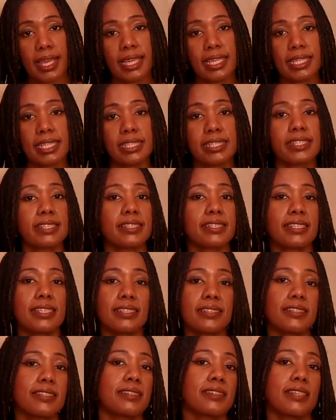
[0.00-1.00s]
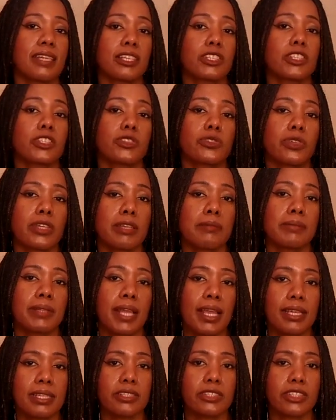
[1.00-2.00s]
And it's this extreme
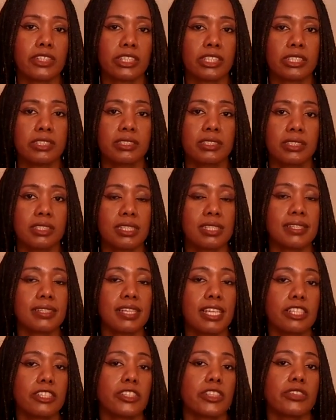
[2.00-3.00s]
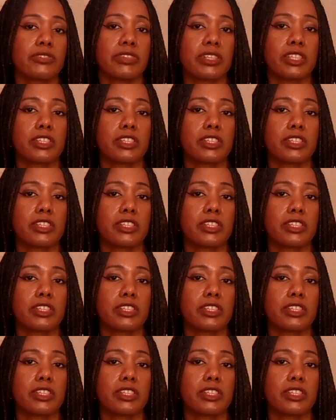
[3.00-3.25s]
nature, this nature of